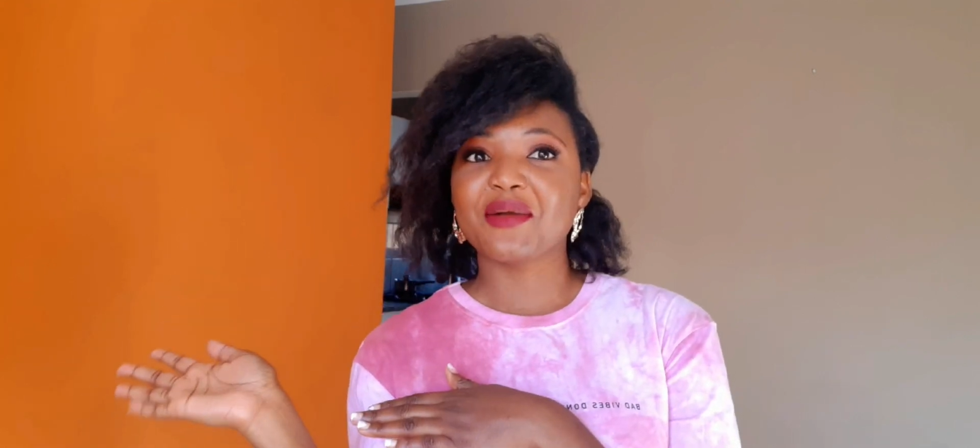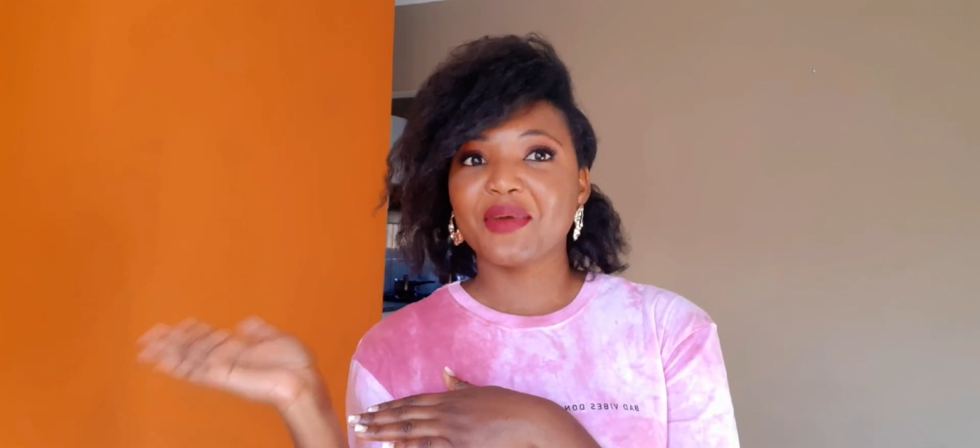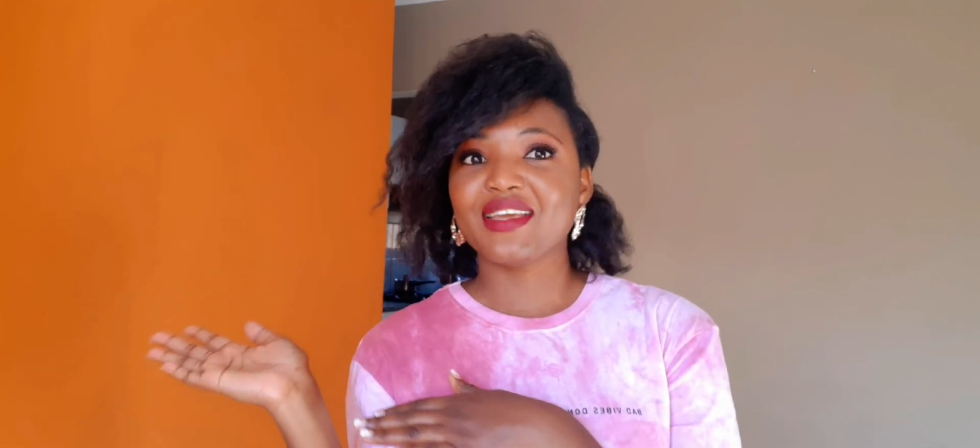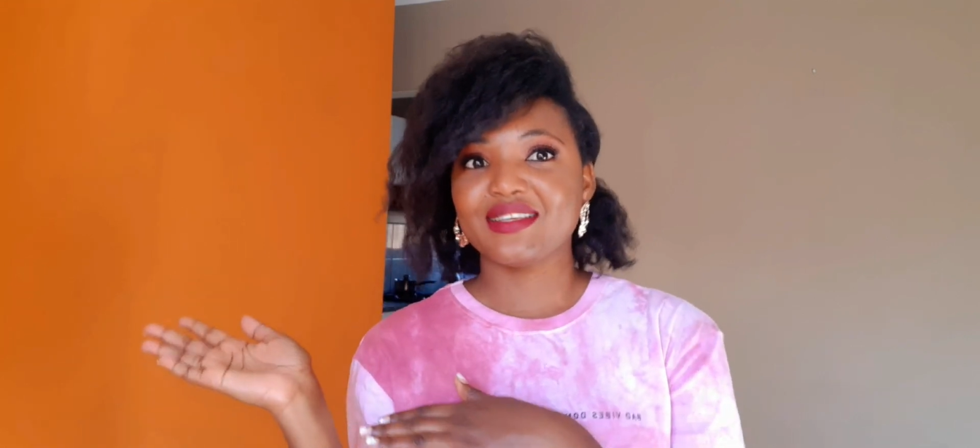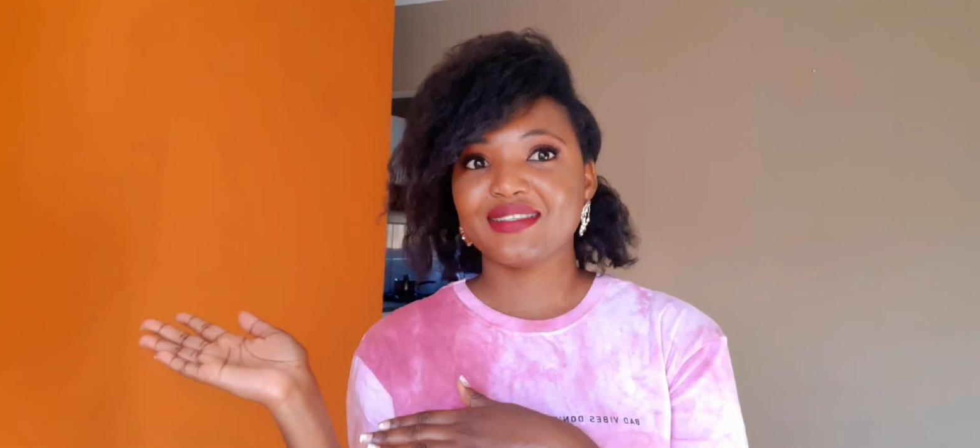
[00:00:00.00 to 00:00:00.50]

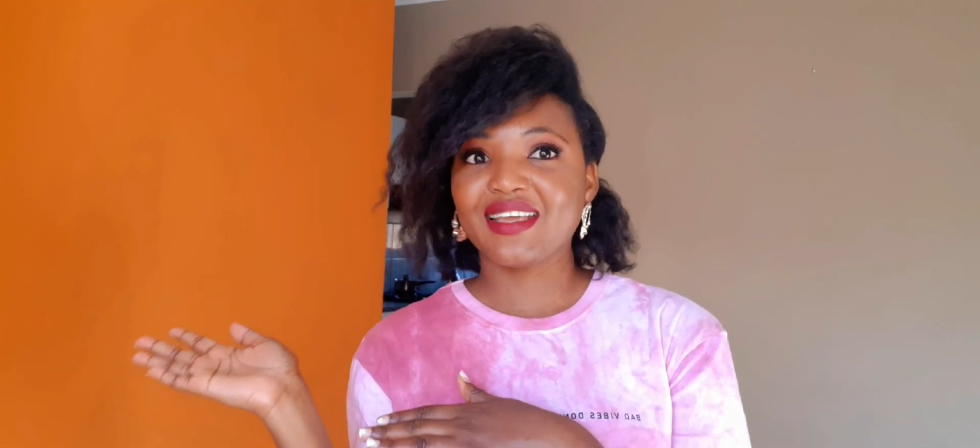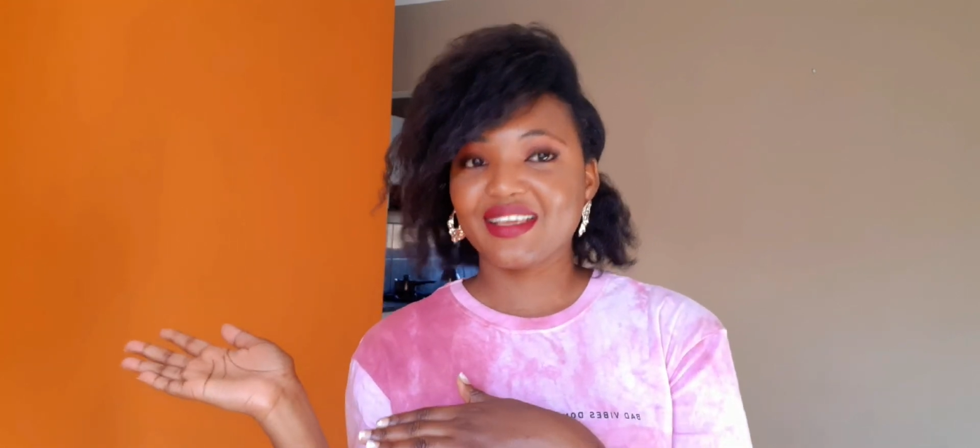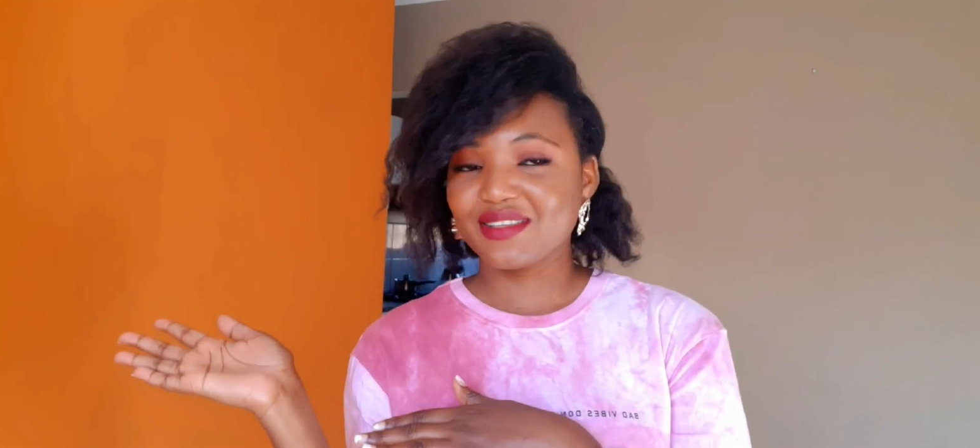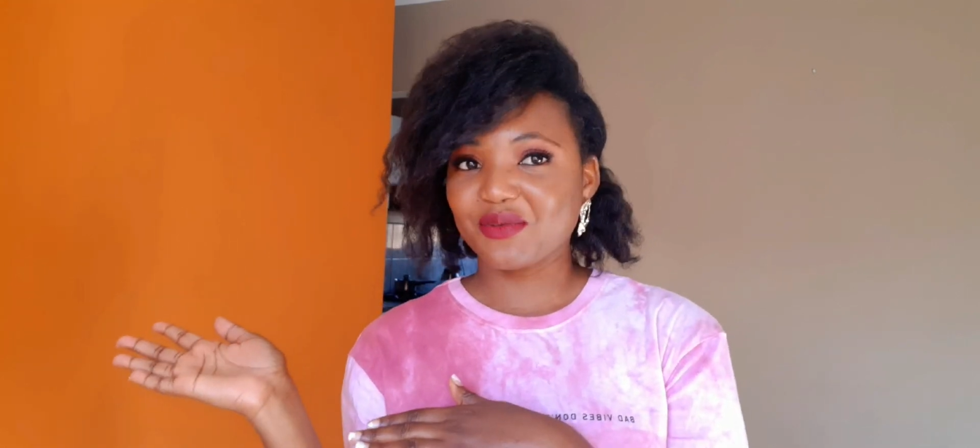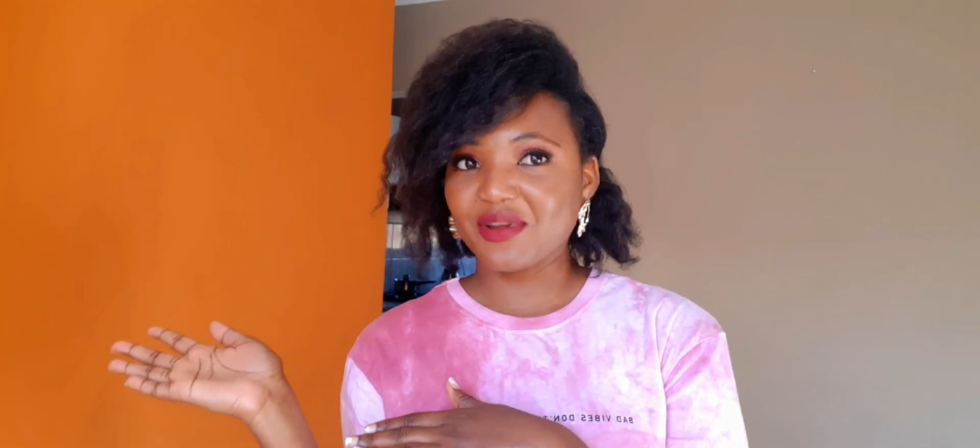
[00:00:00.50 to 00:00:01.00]
where he's saying
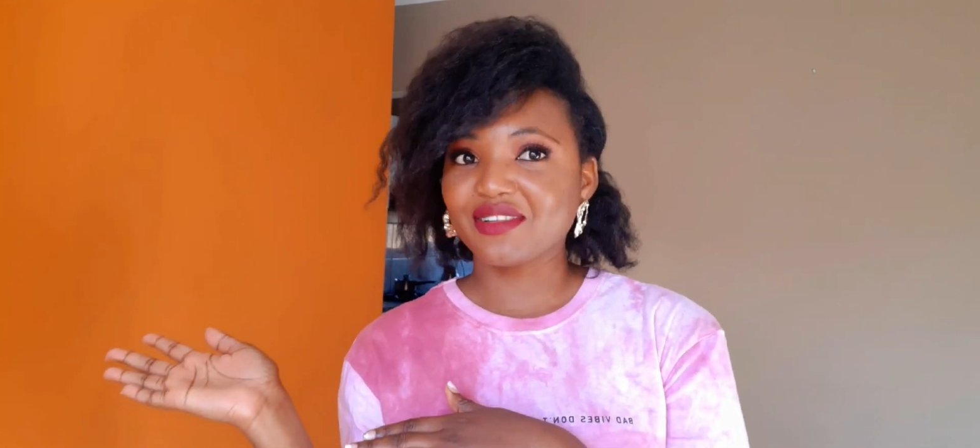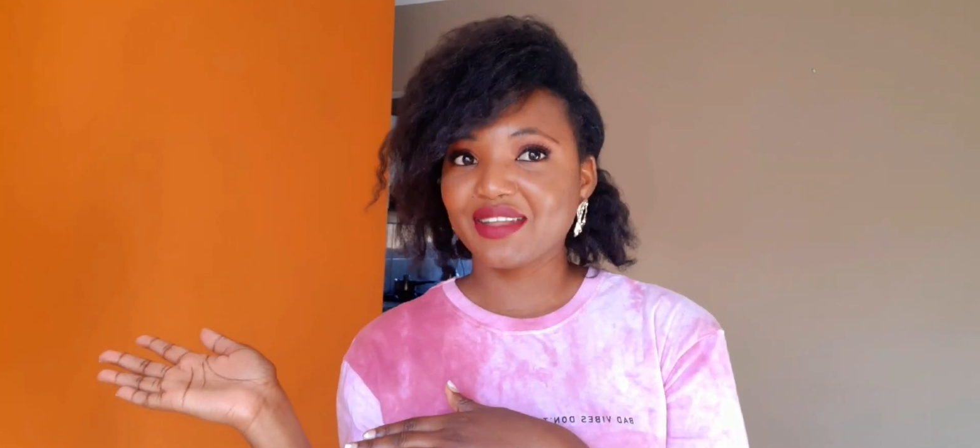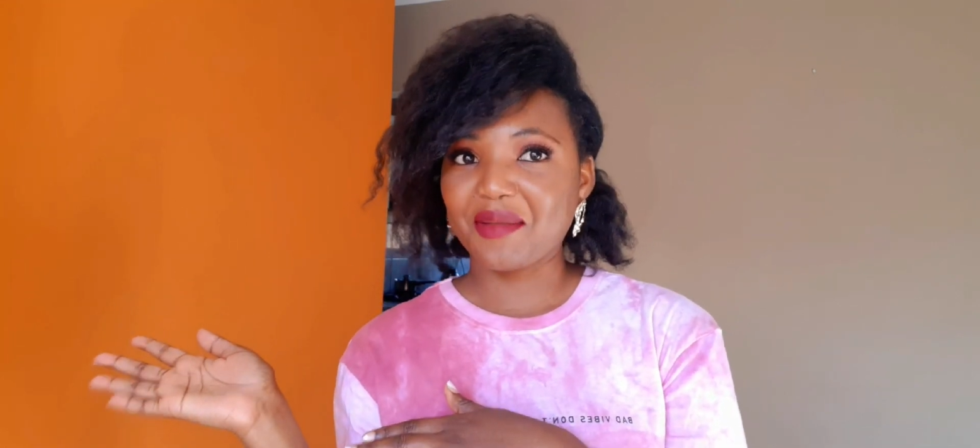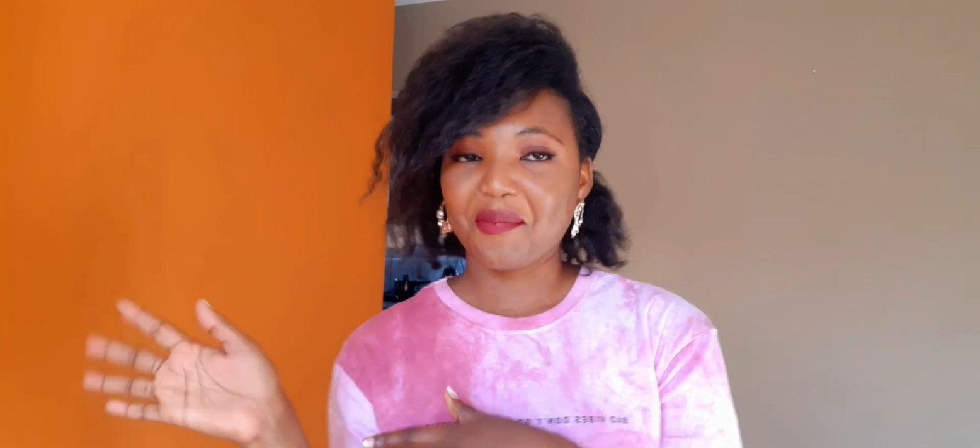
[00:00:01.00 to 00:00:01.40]
his real name.